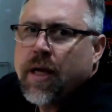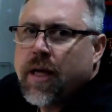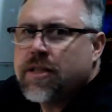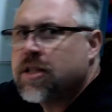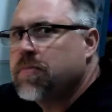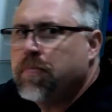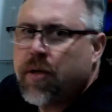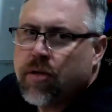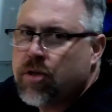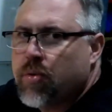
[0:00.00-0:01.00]
It just
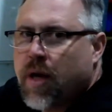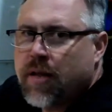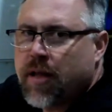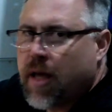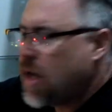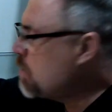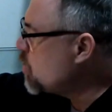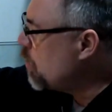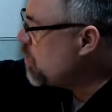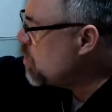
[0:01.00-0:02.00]
builds throughout the game.
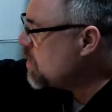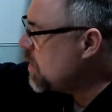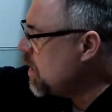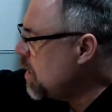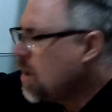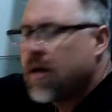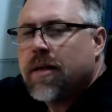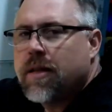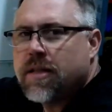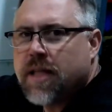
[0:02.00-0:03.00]
So if you see
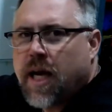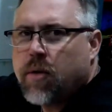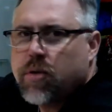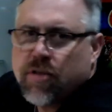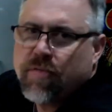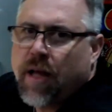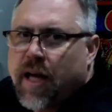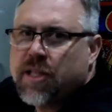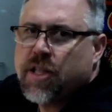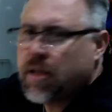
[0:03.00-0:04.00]
the towers
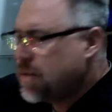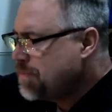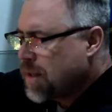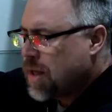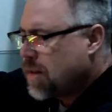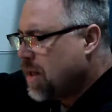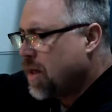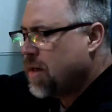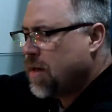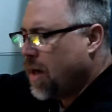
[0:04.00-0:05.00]
flashing,
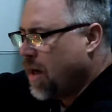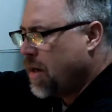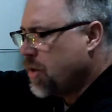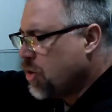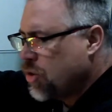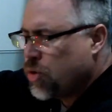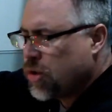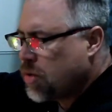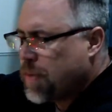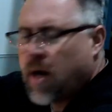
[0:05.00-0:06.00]
then your
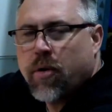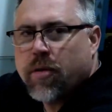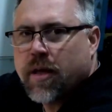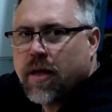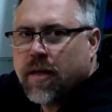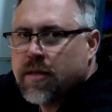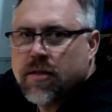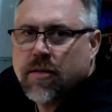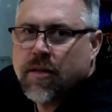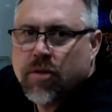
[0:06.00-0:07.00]
nuclear power thing
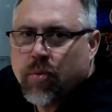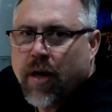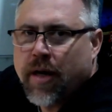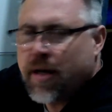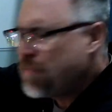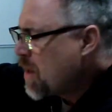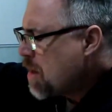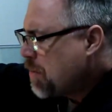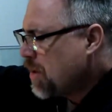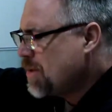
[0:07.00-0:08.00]
is ready,
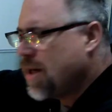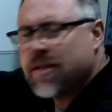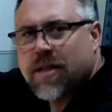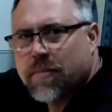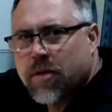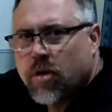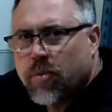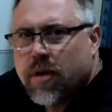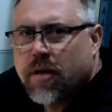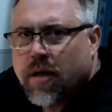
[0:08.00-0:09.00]
but it's not something you're
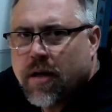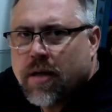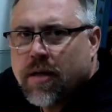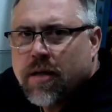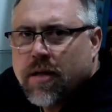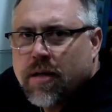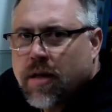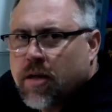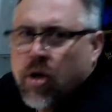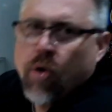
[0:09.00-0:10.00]
really going to
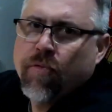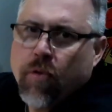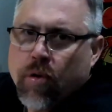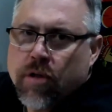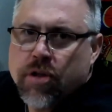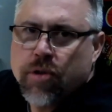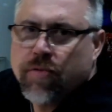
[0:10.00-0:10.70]
go for or shoot